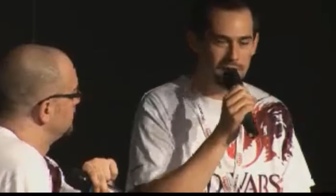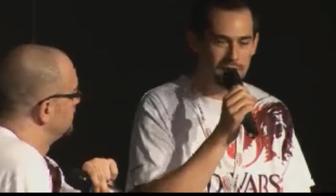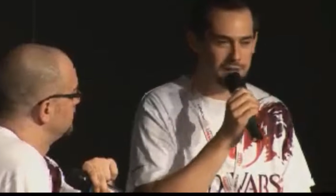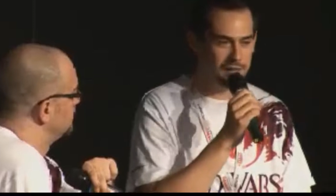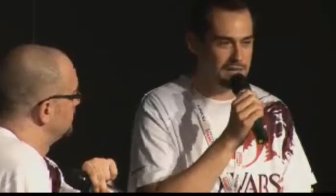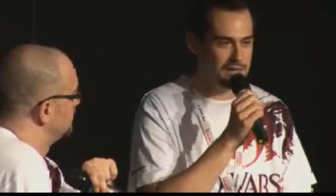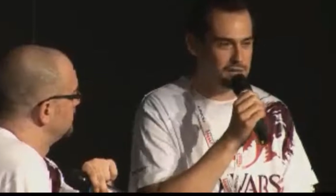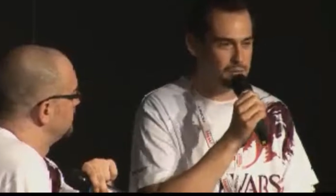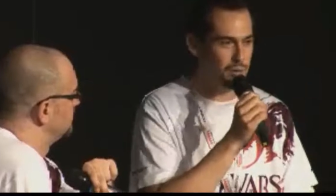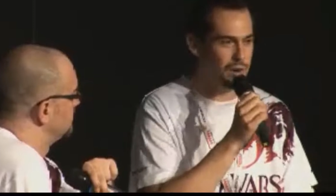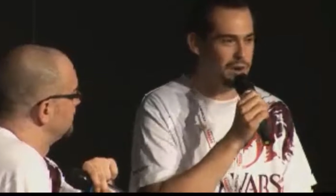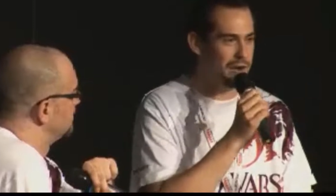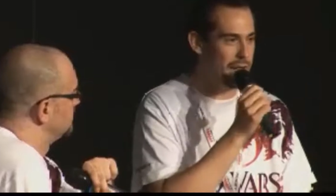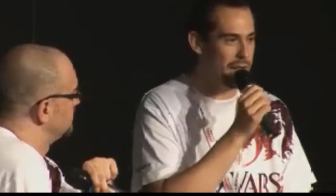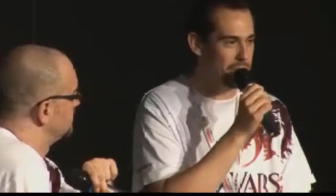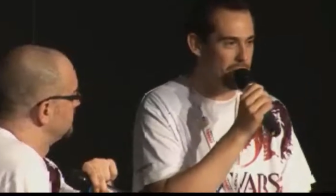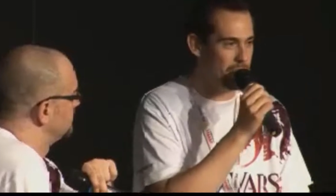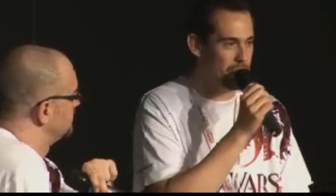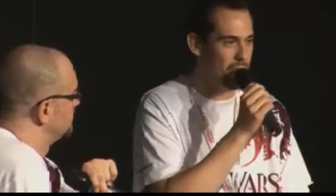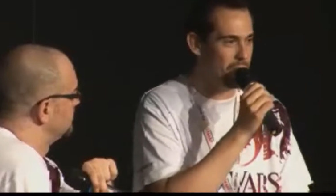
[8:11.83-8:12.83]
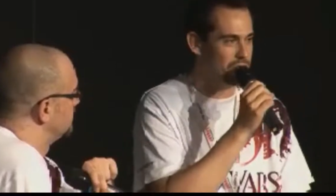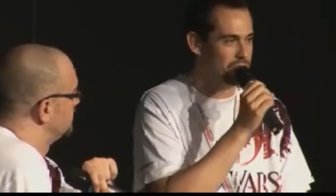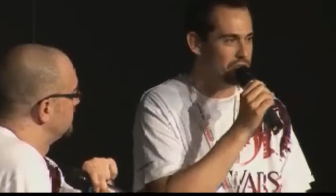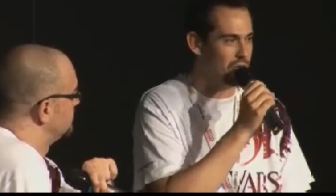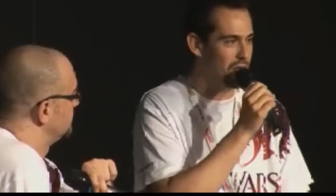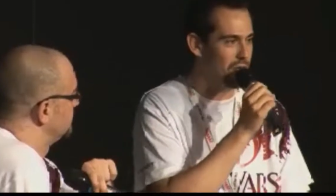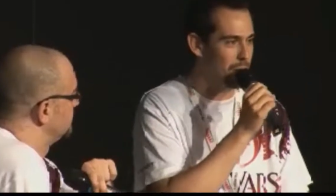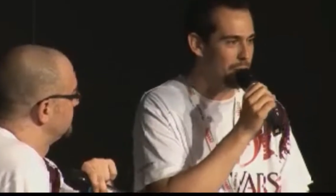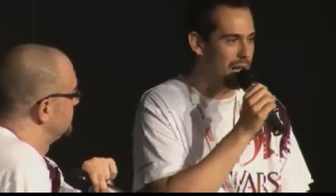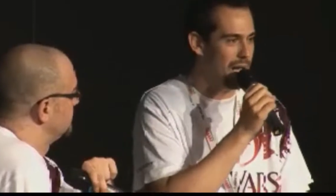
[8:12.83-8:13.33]
I think that's what an MMO is
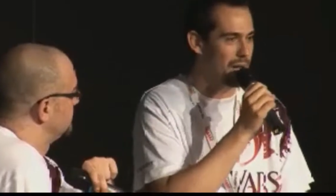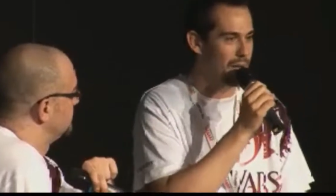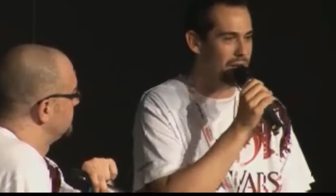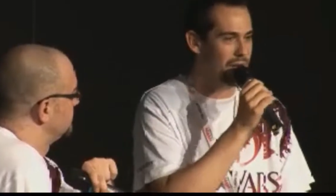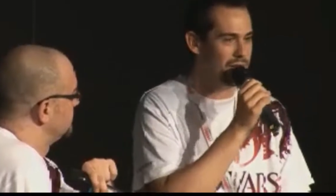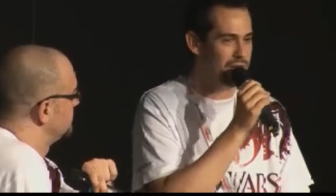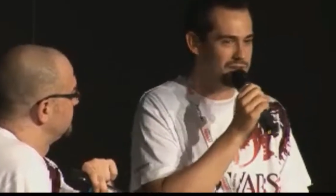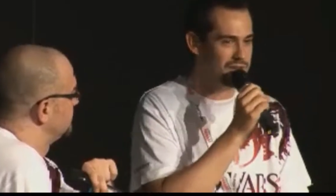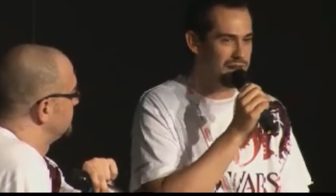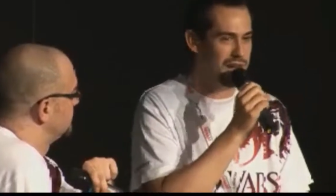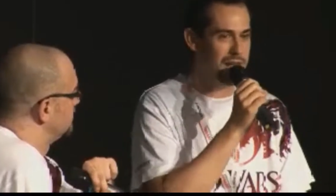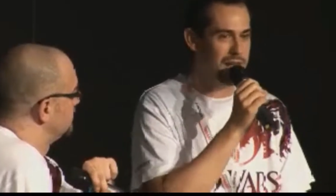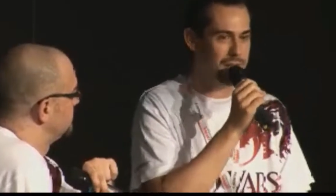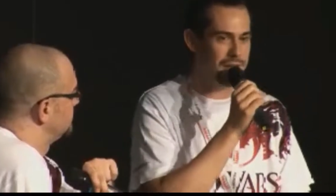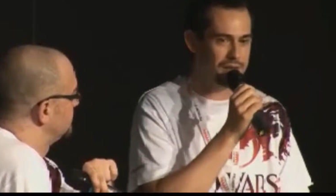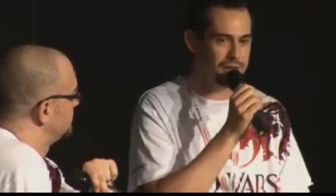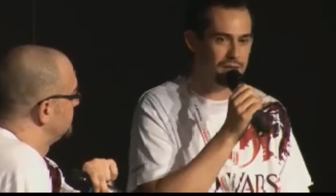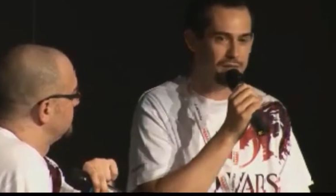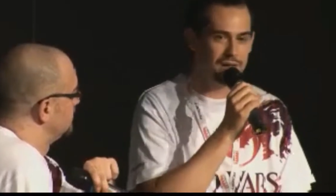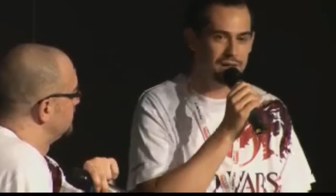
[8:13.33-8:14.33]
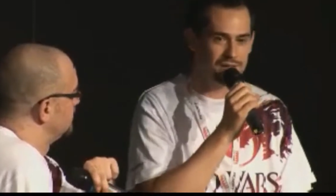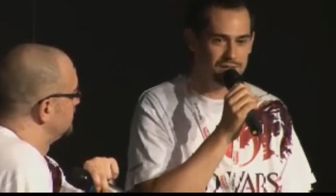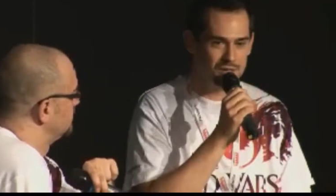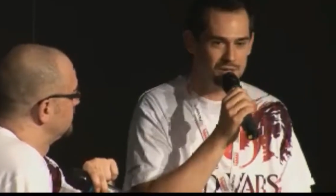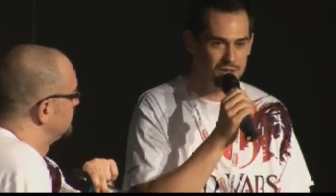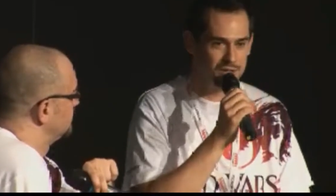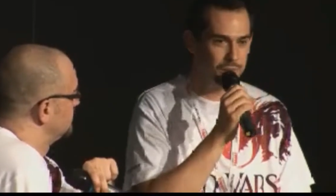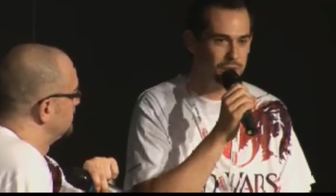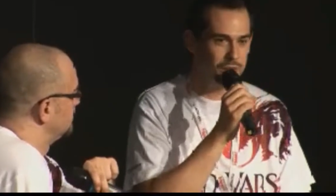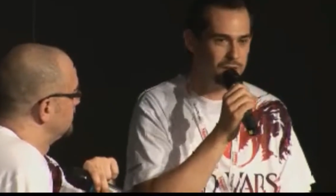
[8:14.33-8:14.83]
all about, and the dynamic event
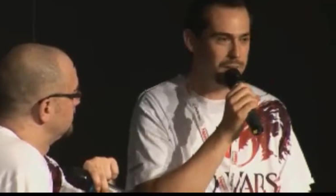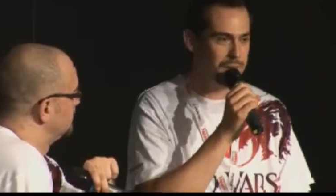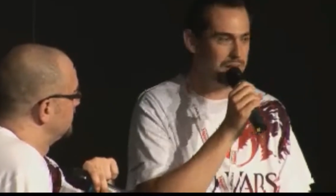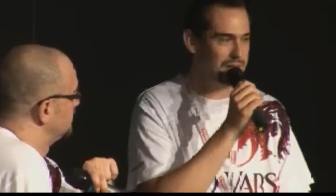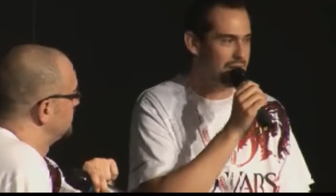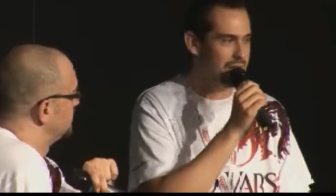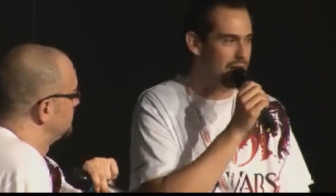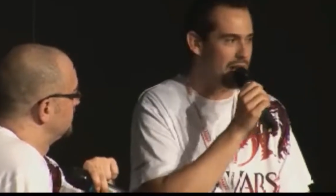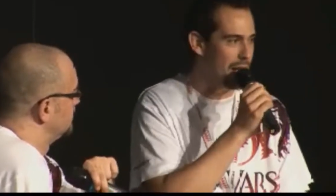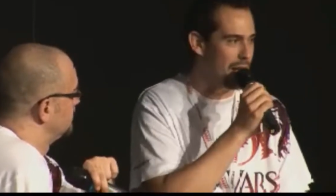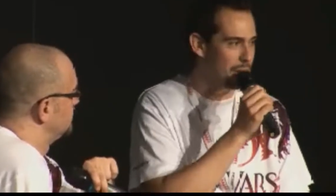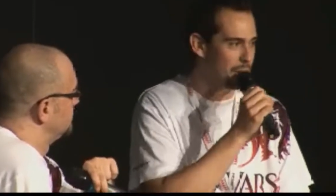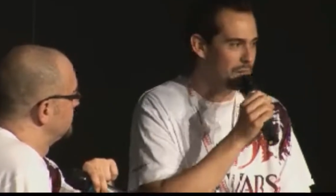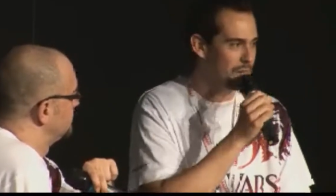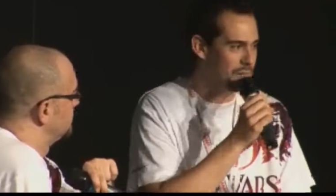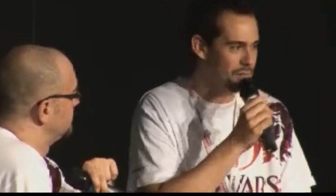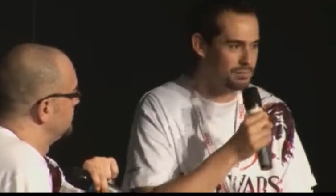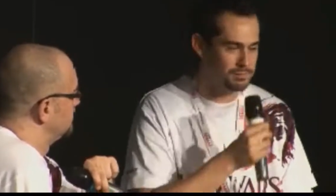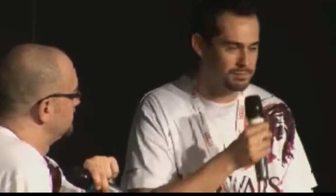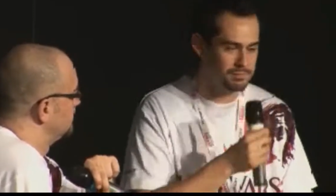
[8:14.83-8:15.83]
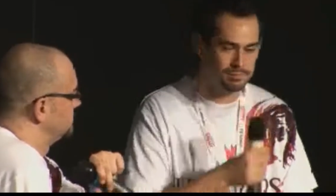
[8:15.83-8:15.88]
system really makes that happen.